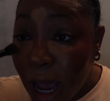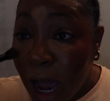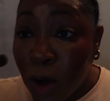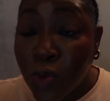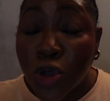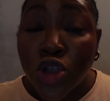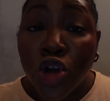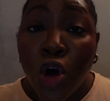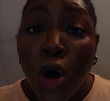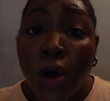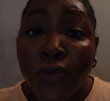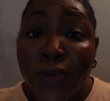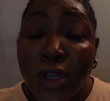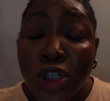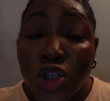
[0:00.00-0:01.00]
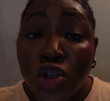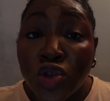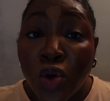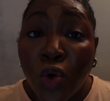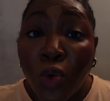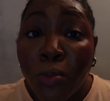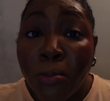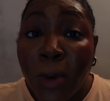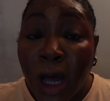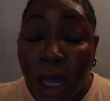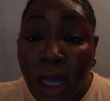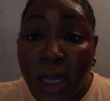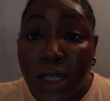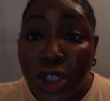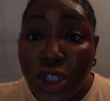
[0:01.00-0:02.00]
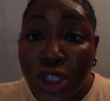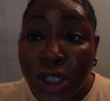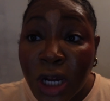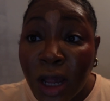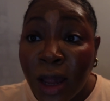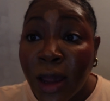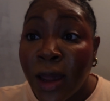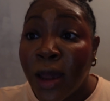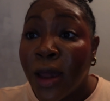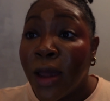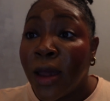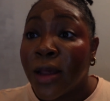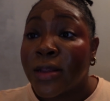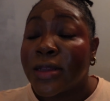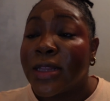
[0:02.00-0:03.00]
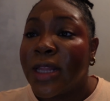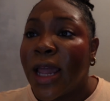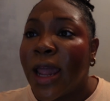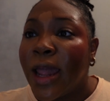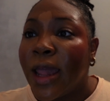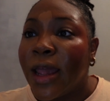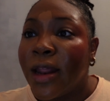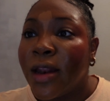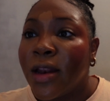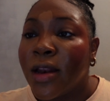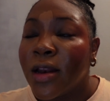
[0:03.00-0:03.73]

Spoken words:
I was coughing so much that